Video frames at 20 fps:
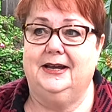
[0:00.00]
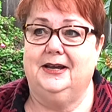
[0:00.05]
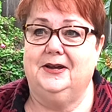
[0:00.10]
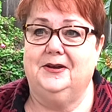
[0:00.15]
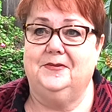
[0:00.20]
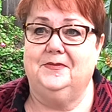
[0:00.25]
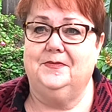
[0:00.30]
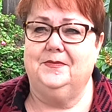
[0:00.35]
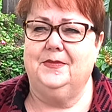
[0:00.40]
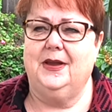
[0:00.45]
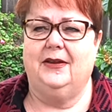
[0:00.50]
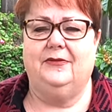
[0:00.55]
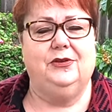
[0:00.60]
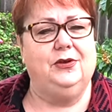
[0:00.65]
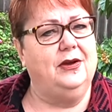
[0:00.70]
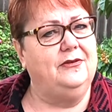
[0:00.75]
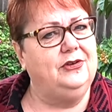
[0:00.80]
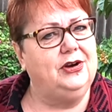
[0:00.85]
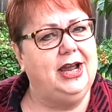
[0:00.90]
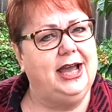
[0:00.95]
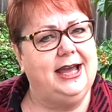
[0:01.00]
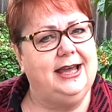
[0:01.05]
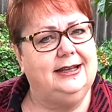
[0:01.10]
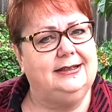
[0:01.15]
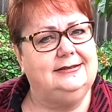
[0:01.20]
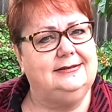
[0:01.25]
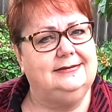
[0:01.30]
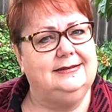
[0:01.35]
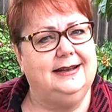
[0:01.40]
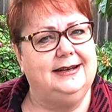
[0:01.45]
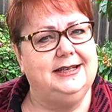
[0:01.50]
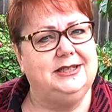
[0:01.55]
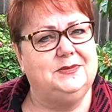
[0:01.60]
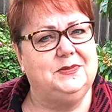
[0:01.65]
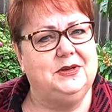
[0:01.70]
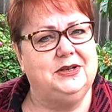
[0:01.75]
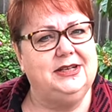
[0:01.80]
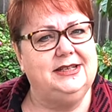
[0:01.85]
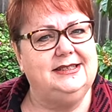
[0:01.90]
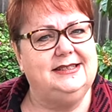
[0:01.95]
Um, have you ever had an
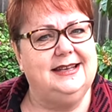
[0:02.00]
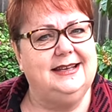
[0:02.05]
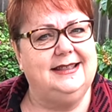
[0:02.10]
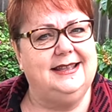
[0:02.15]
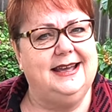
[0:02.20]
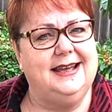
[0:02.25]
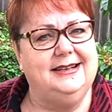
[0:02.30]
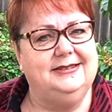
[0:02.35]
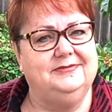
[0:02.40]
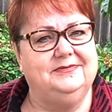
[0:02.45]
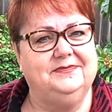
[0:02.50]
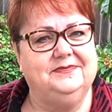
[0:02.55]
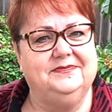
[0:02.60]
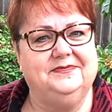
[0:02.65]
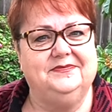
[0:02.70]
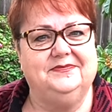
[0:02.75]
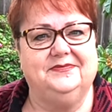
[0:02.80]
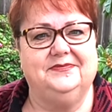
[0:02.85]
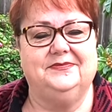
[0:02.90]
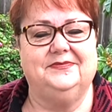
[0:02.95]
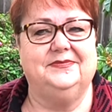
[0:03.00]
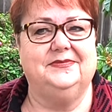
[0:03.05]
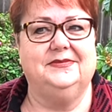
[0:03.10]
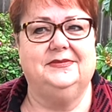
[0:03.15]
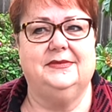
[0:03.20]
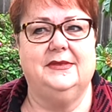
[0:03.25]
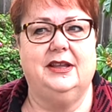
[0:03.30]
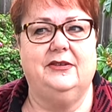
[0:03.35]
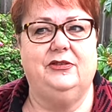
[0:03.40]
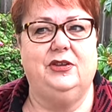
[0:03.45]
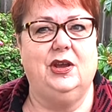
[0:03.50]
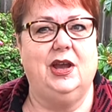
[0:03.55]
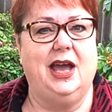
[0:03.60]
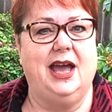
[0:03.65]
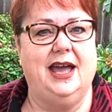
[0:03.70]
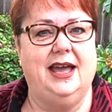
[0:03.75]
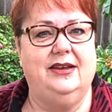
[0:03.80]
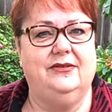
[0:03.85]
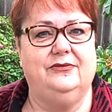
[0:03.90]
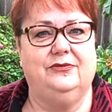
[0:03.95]
experience like that? If you
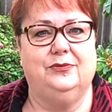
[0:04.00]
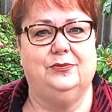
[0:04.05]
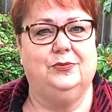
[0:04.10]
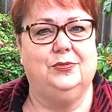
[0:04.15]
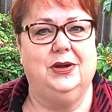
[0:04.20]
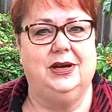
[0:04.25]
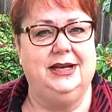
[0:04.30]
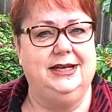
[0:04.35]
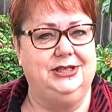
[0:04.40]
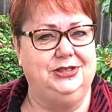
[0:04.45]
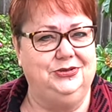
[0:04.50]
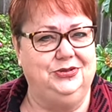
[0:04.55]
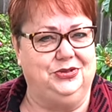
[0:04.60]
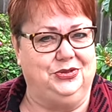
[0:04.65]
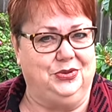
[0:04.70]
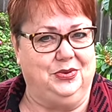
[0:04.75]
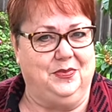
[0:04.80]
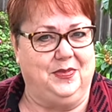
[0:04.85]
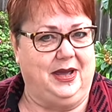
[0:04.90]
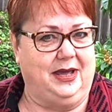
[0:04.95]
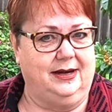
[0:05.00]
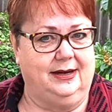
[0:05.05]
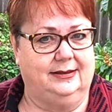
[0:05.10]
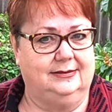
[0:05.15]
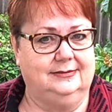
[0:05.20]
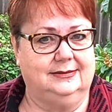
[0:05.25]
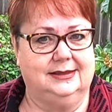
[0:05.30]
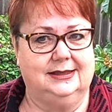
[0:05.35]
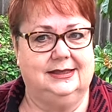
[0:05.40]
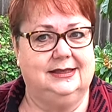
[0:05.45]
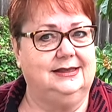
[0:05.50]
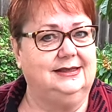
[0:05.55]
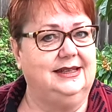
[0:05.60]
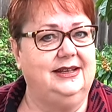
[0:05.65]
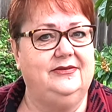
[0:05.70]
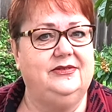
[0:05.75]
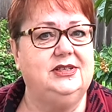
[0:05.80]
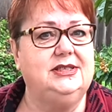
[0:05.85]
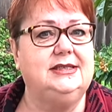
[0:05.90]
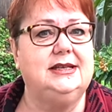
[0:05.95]
have, what did you do about it?
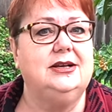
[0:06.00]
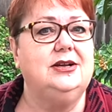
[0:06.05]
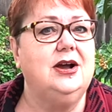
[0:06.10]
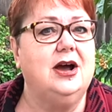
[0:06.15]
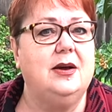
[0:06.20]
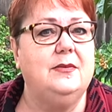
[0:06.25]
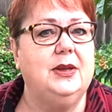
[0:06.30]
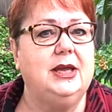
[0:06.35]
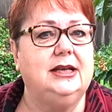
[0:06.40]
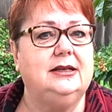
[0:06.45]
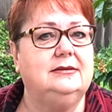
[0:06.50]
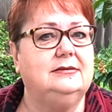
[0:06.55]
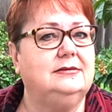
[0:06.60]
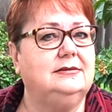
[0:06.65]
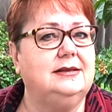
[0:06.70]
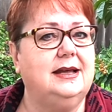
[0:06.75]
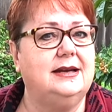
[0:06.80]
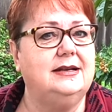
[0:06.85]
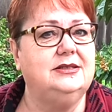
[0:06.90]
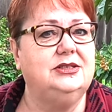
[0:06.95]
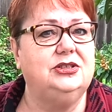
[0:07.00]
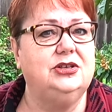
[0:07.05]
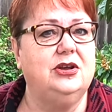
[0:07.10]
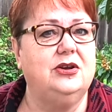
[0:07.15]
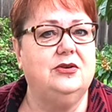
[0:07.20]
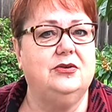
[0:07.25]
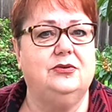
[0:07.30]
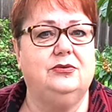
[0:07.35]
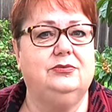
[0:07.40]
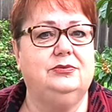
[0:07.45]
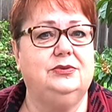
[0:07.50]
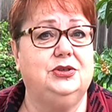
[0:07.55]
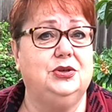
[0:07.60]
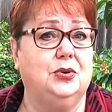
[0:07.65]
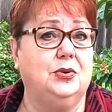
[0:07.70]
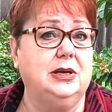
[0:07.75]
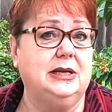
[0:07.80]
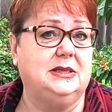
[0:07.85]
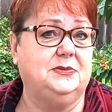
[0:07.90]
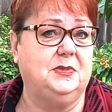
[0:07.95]
Leave us a comment, let us know
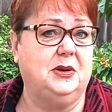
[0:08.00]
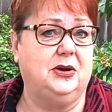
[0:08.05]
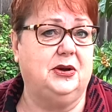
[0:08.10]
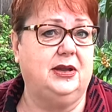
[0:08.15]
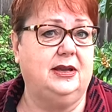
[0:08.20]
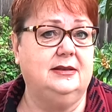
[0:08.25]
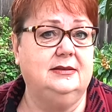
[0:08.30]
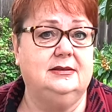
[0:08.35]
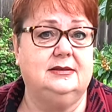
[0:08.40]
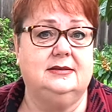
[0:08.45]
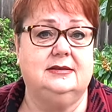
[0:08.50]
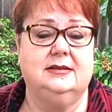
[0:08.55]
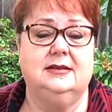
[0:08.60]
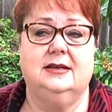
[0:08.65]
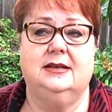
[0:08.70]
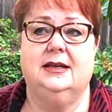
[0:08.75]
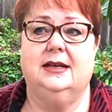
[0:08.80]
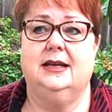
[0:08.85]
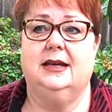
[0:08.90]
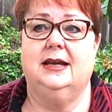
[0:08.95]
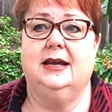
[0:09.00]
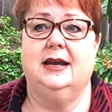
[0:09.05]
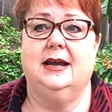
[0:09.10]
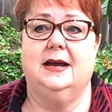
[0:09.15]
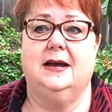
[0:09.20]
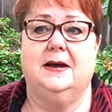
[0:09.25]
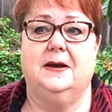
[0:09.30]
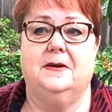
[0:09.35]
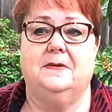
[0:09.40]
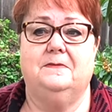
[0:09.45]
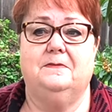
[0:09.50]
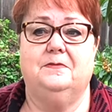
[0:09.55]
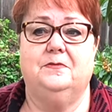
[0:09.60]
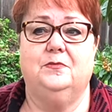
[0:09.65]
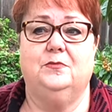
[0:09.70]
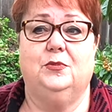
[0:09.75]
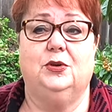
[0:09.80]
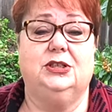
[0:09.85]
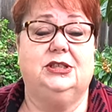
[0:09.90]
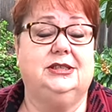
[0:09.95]
your experience. Um,
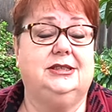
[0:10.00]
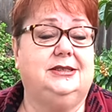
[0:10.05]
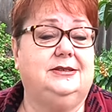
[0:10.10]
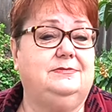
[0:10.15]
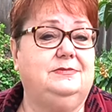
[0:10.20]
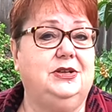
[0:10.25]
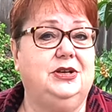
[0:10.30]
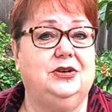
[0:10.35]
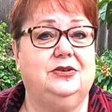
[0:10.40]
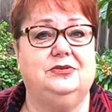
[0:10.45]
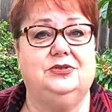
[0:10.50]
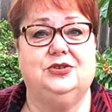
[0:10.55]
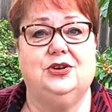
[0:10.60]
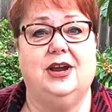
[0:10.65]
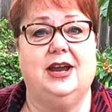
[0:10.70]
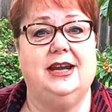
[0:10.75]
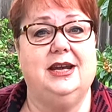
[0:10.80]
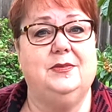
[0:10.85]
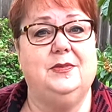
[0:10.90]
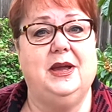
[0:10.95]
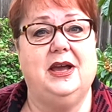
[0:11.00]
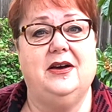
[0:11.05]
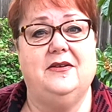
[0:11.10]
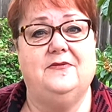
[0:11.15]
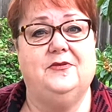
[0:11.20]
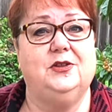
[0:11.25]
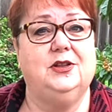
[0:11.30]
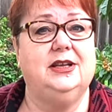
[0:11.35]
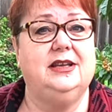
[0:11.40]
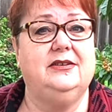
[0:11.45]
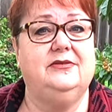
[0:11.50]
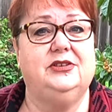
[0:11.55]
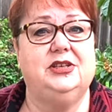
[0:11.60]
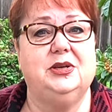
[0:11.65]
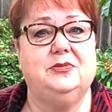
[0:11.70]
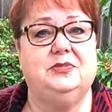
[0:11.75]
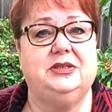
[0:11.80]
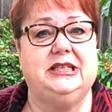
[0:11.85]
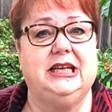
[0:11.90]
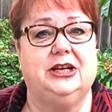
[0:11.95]
we're just, you know, trying to be helpful and give
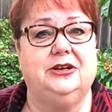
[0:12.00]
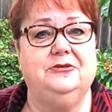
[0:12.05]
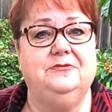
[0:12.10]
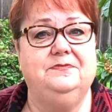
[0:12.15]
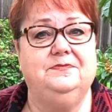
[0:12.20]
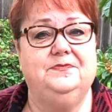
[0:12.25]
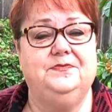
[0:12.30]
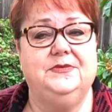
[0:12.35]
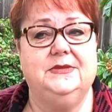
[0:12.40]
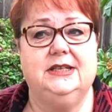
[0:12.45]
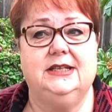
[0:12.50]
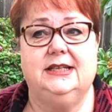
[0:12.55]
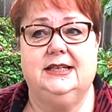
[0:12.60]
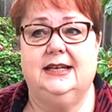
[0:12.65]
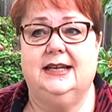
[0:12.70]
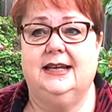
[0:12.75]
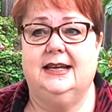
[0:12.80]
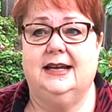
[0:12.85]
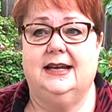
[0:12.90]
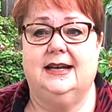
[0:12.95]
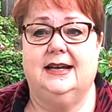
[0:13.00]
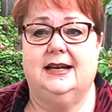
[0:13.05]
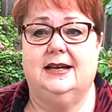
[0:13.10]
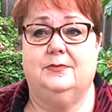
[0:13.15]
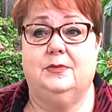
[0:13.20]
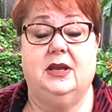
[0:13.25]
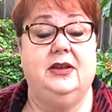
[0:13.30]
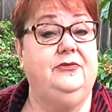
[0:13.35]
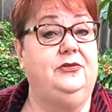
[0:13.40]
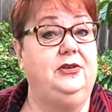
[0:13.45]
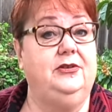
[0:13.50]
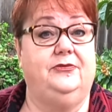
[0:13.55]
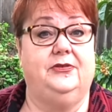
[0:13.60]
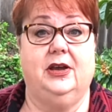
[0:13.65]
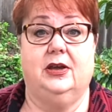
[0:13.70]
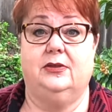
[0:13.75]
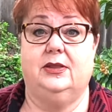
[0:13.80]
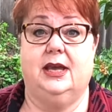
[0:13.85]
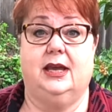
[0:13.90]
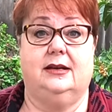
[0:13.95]
tips here. Um, if you
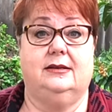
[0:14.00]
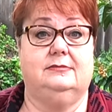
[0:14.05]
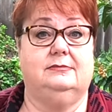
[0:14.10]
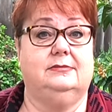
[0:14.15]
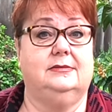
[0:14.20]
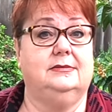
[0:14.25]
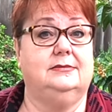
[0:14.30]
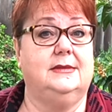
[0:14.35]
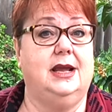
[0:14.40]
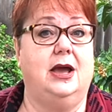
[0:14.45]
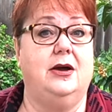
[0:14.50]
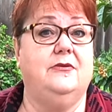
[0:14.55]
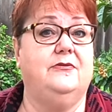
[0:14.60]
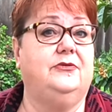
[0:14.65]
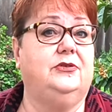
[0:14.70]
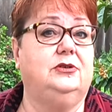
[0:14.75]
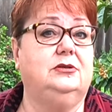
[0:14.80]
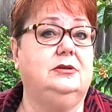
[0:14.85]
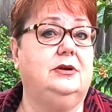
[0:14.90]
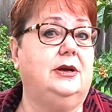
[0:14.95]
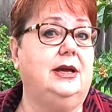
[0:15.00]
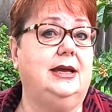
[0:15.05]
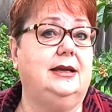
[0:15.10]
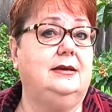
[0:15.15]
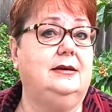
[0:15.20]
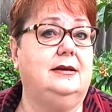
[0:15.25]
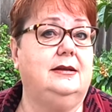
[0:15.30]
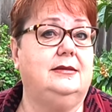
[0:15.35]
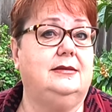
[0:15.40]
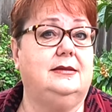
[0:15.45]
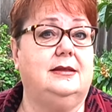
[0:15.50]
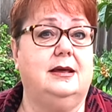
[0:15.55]
found that helpful, go ahead and a